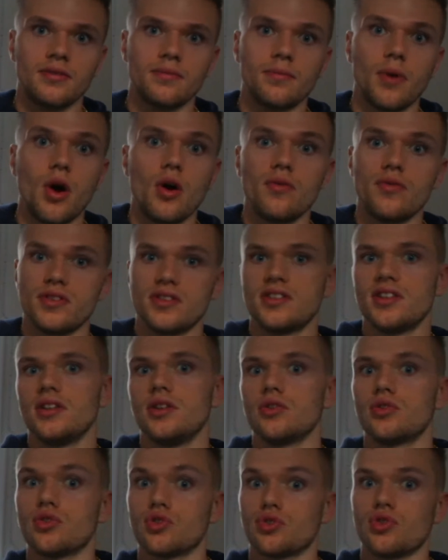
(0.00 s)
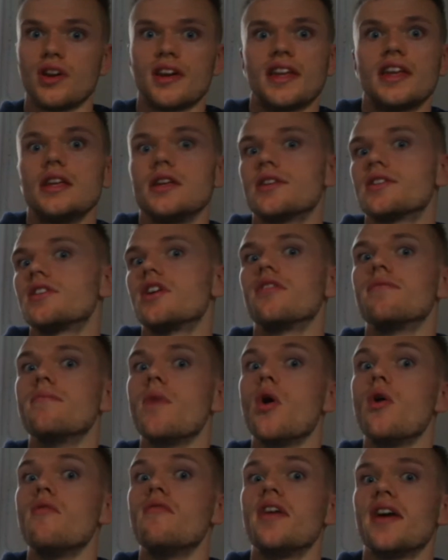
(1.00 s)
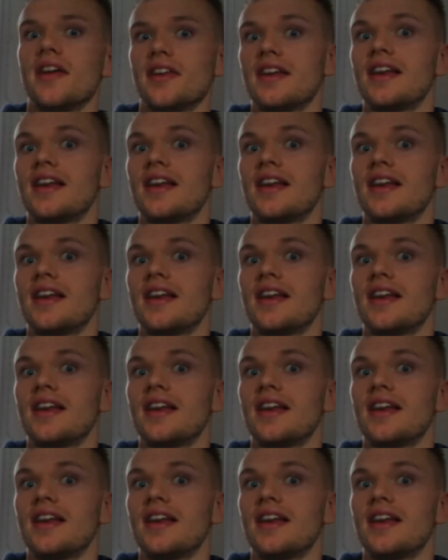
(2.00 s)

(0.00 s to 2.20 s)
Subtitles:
but obviously you're just trying to keep yourself motivated,